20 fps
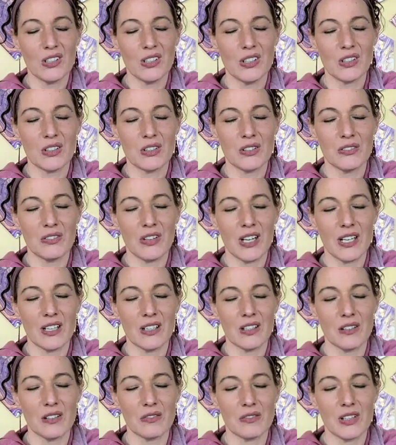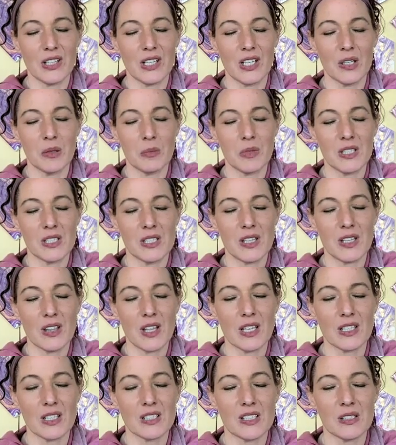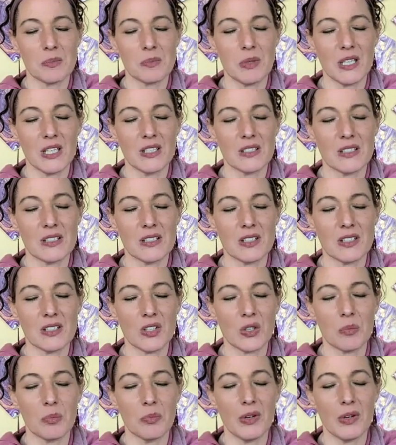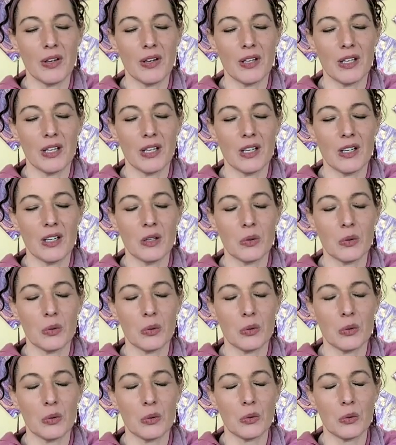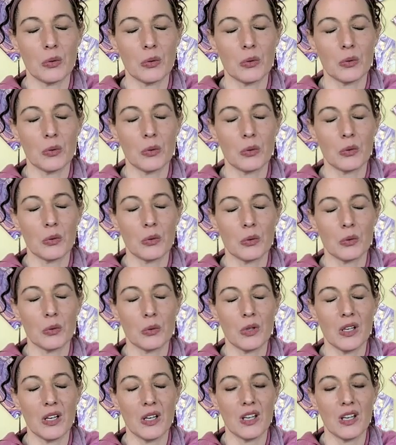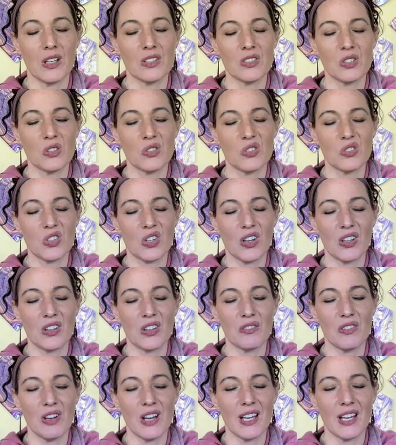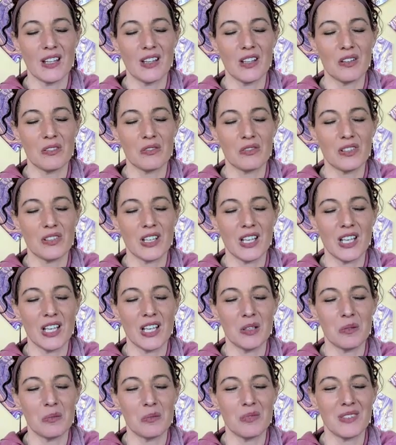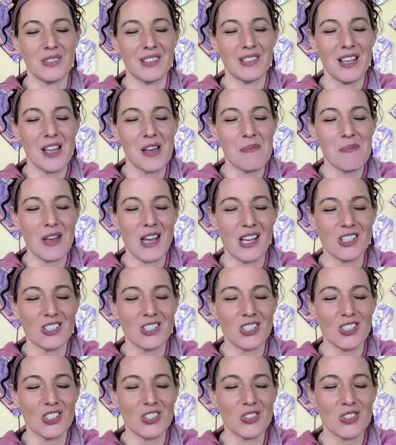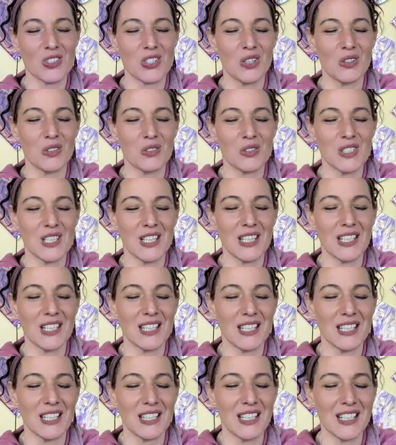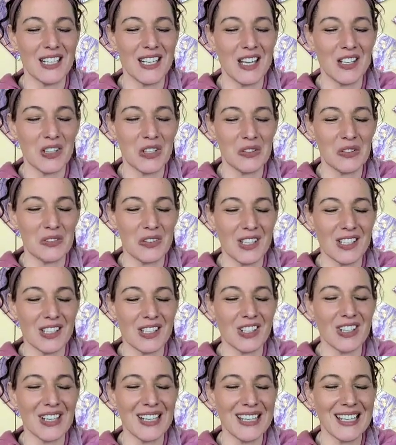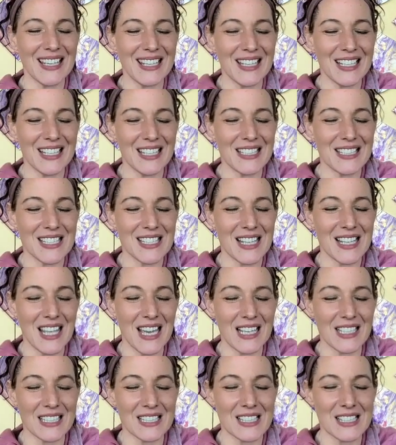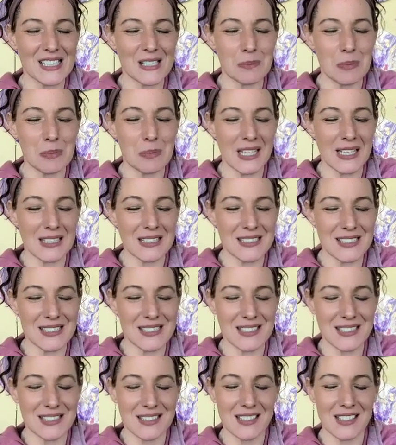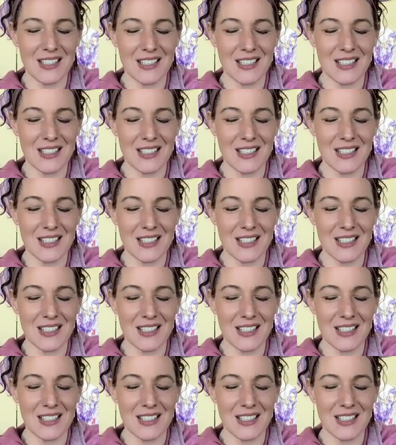a little violet flame into that space in your body. And as you draw the violet flame, imagine yourself taking an elevator into that space